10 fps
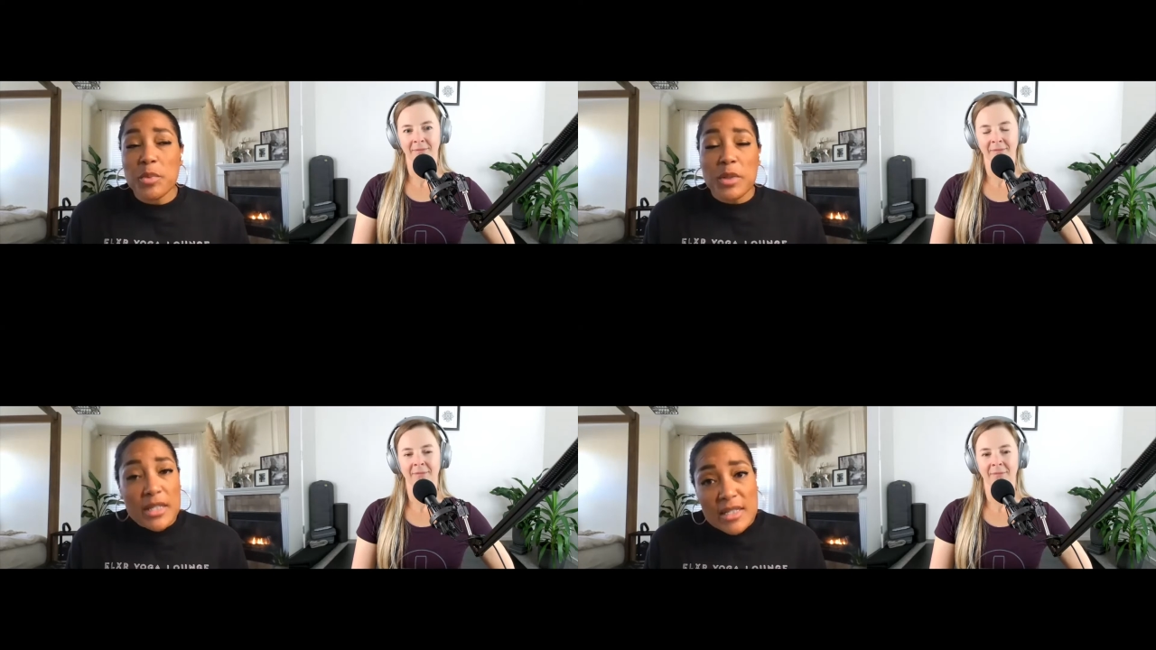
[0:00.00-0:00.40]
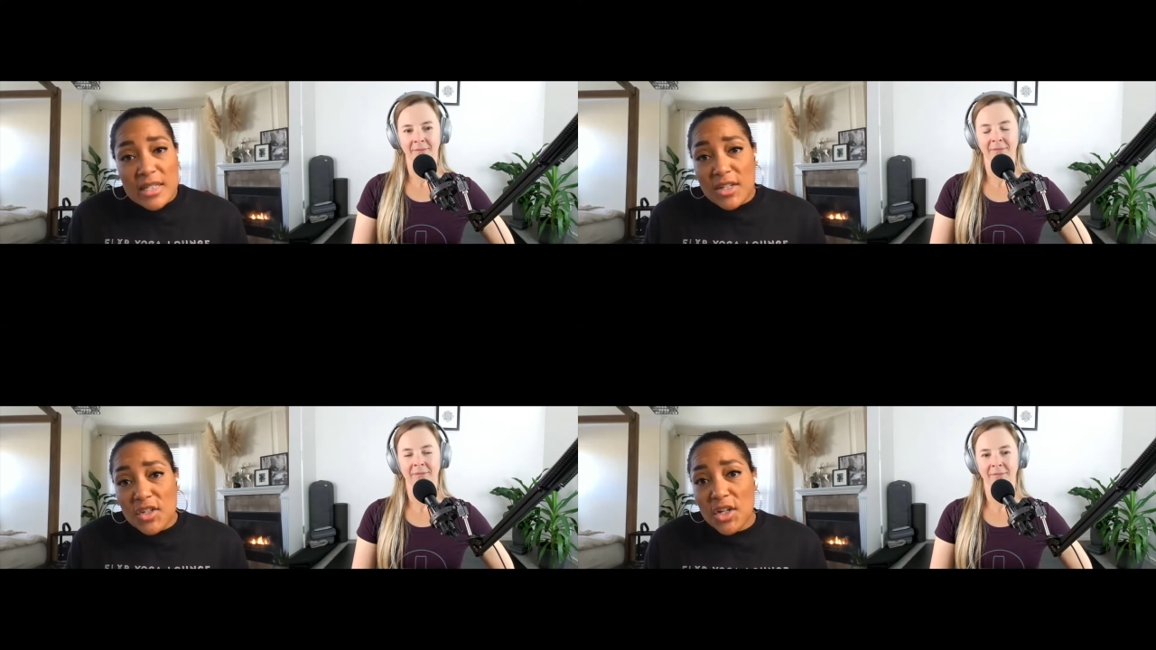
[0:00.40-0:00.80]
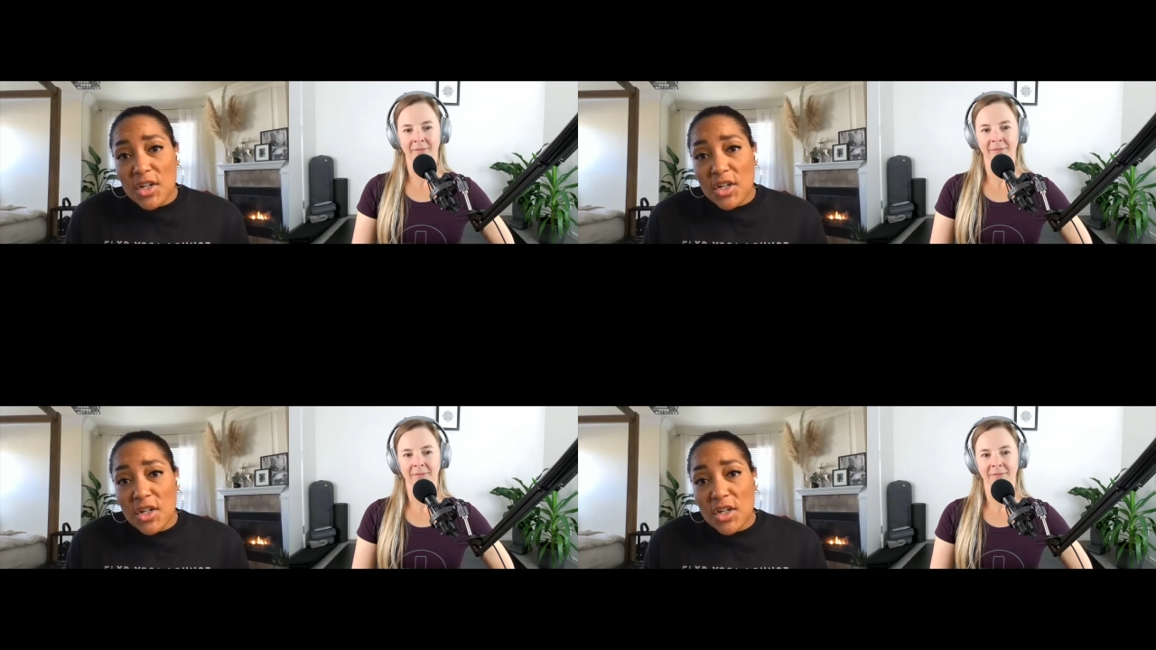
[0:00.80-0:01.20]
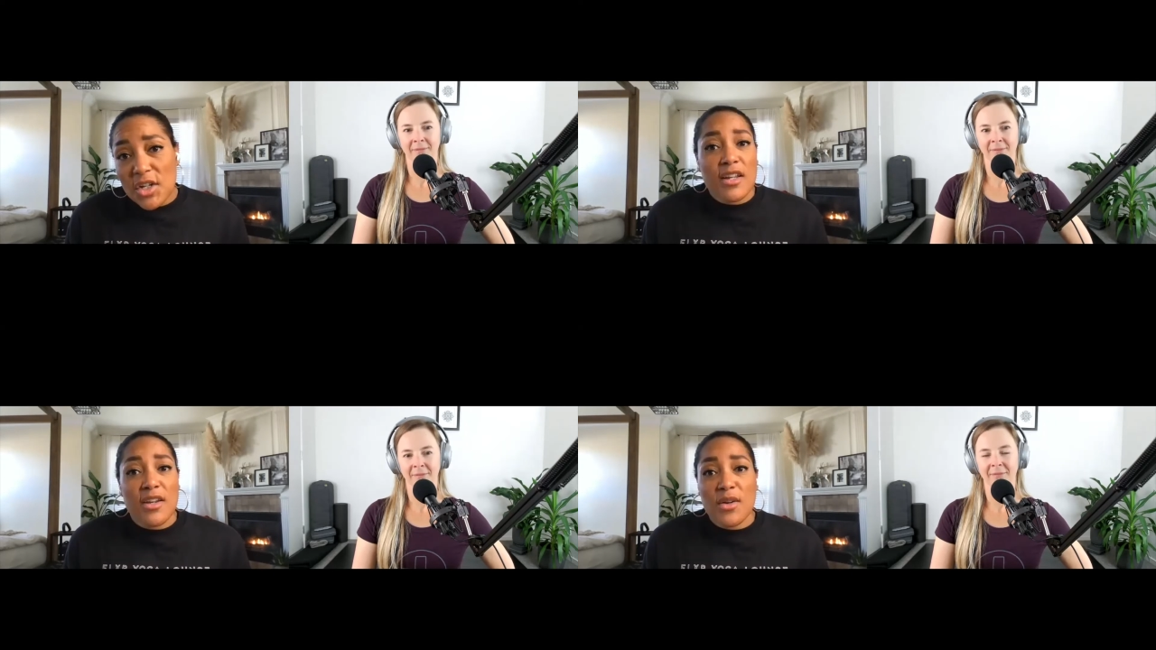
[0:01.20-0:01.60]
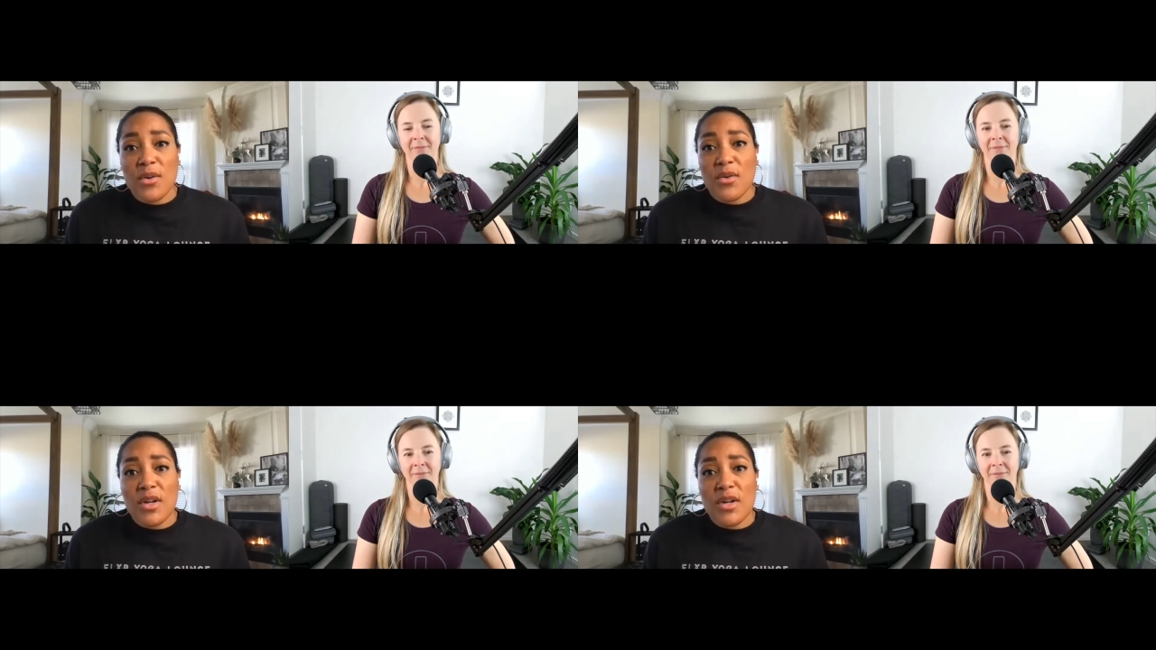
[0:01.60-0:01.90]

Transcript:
Speaker 1: you please teach here? You know,